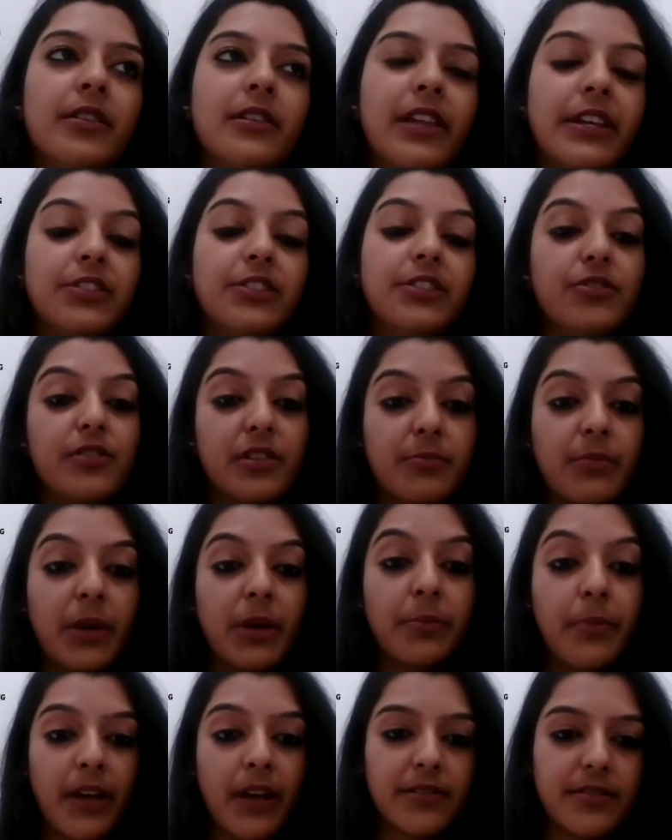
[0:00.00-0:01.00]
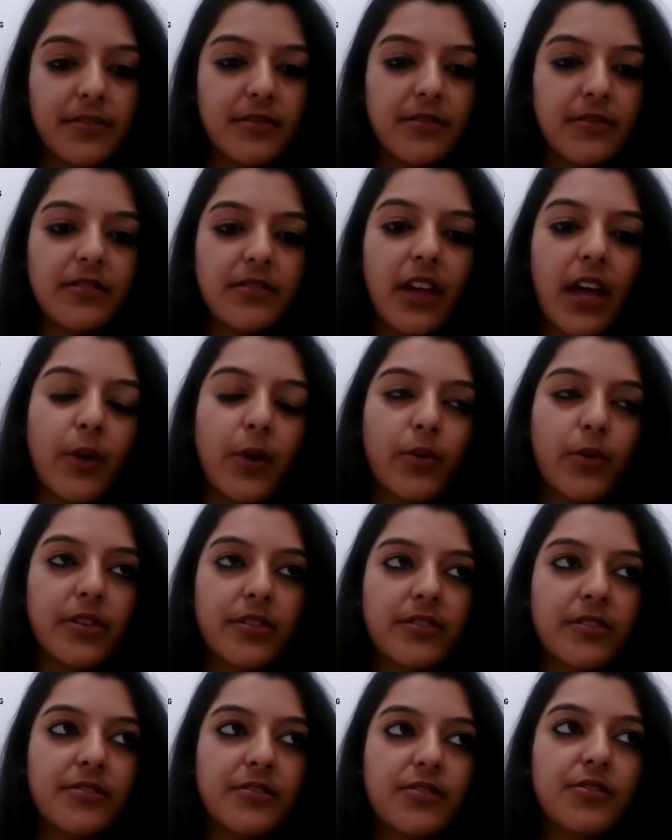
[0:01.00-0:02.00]
like during my master's, I
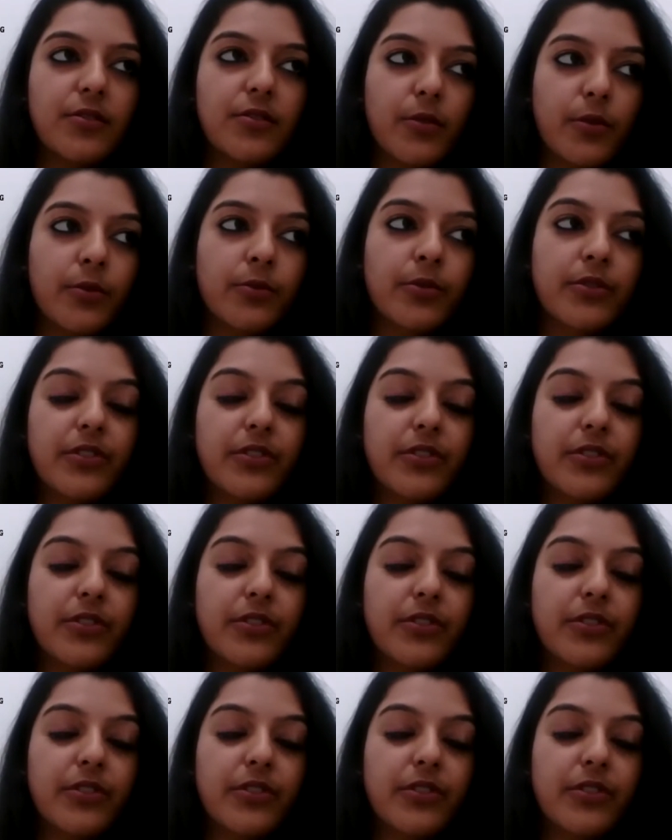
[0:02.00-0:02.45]
was so